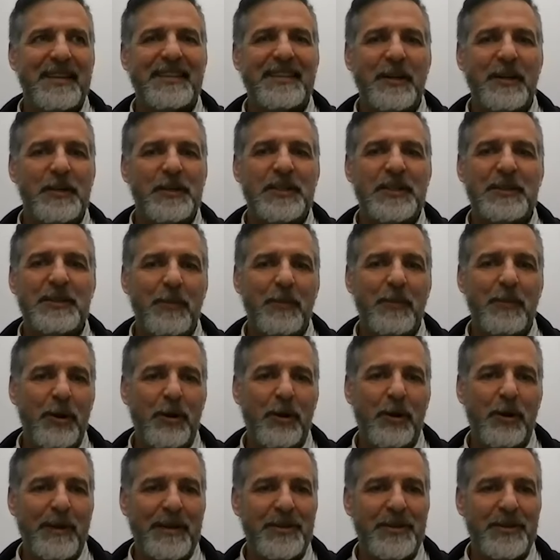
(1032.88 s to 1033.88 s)
you know,
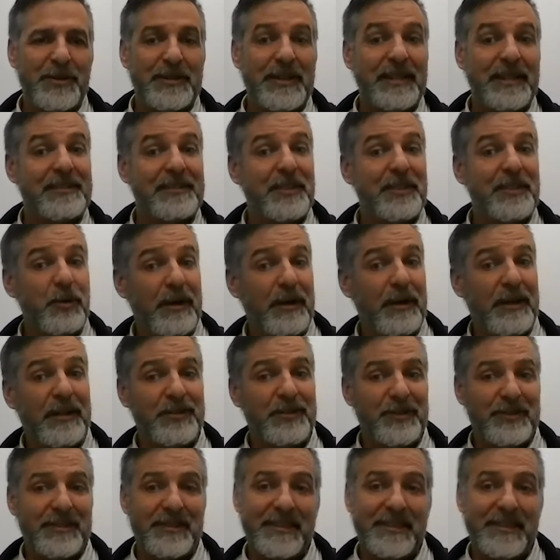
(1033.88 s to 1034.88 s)
smaller measures as a
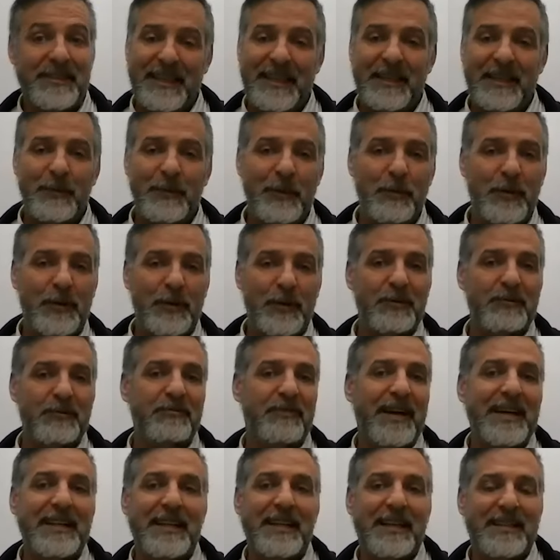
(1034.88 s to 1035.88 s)
credit union. Again, we work with
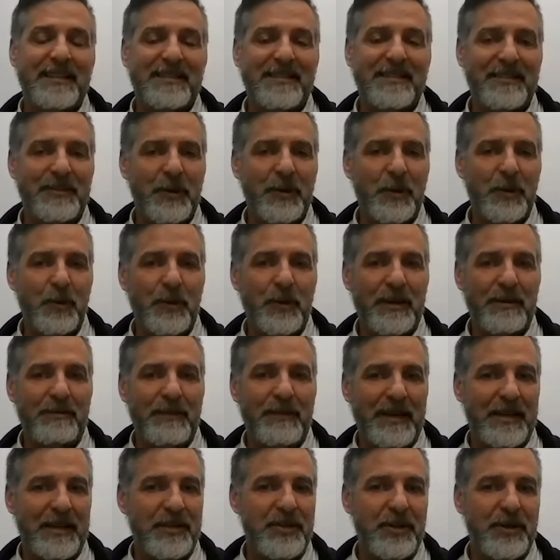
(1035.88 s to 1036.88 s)
finance. So we
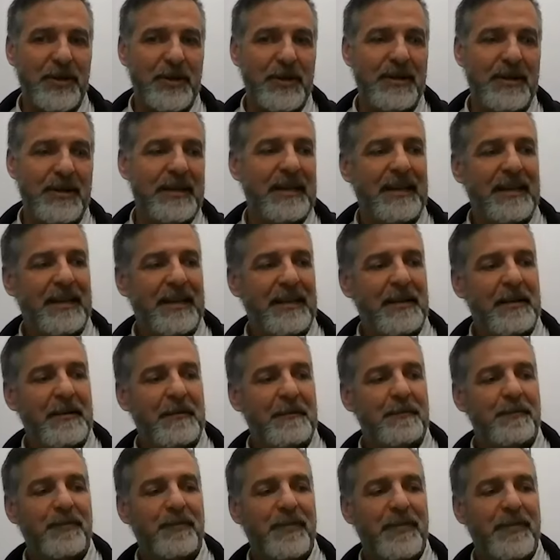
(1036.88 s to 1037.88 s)
measure,
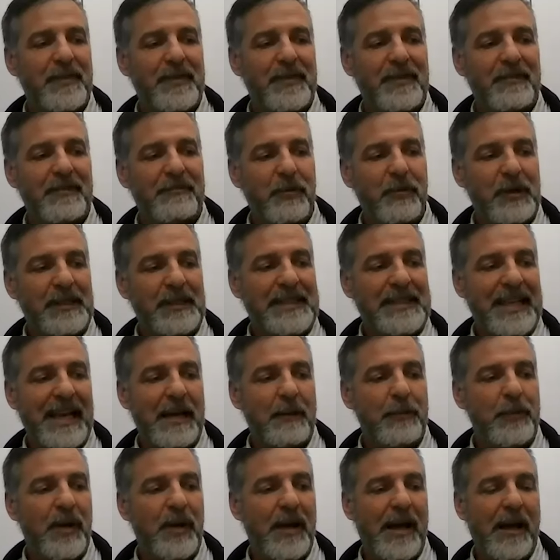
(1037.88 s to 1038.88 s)
for
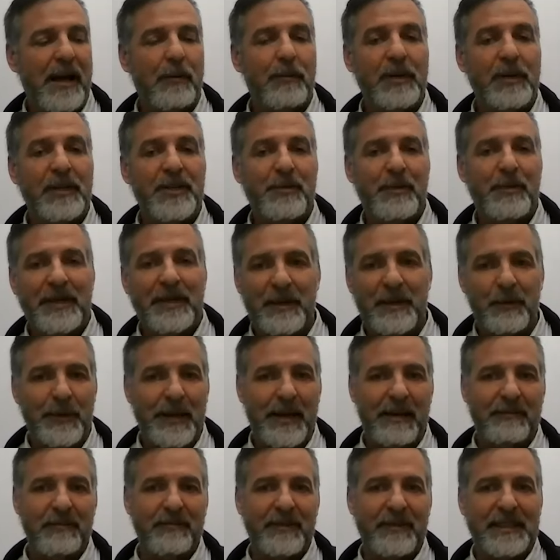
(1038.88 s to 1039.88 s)
example, how much money we
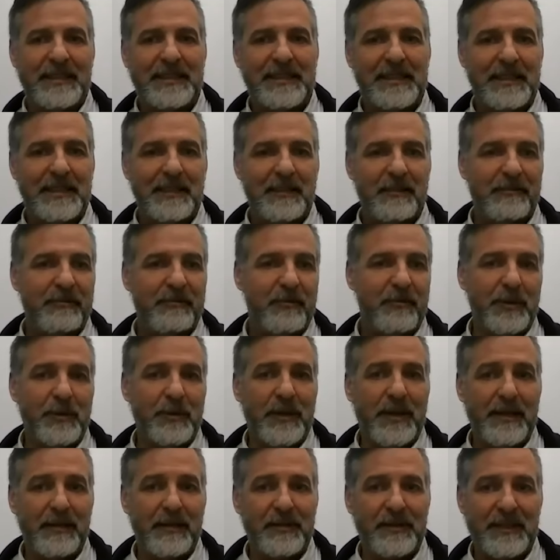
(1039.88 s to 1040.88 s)
have invested in
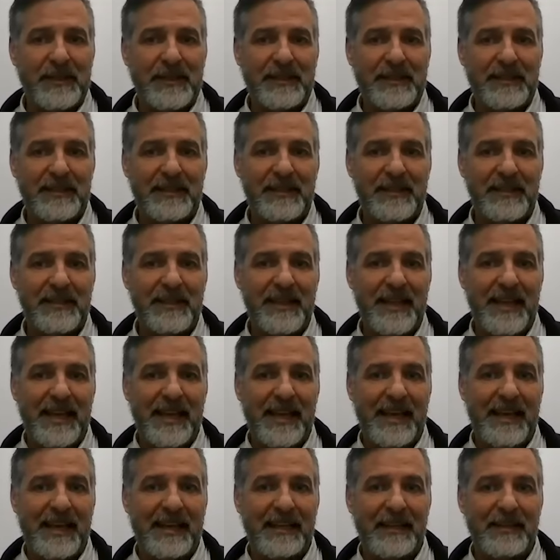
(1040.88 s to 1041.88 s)
affordable housing.
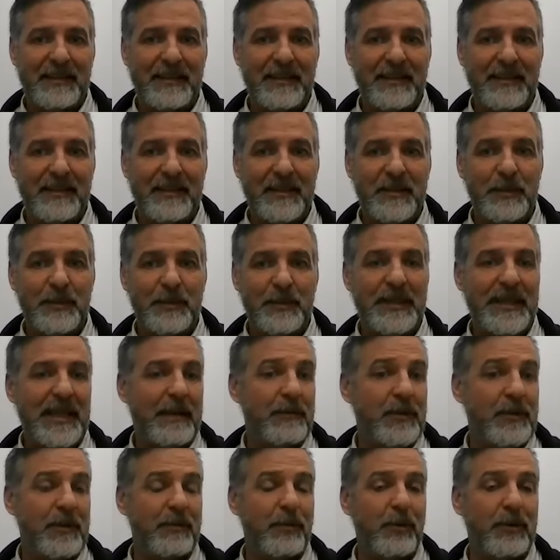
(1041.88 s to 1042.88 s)
And this
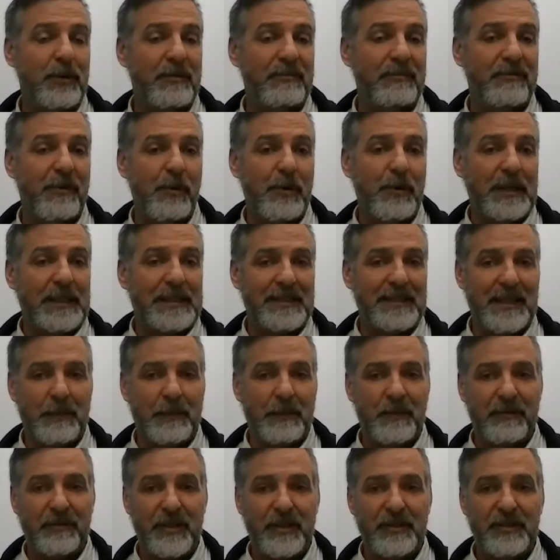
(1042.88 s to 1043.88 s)
became an important focus a
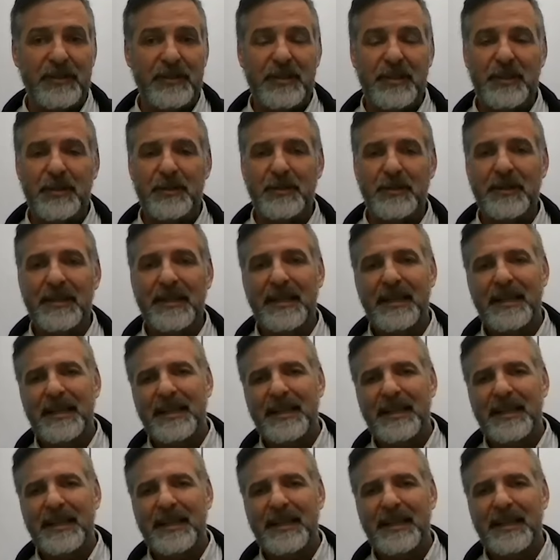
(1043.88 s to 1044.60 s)
number of years ago.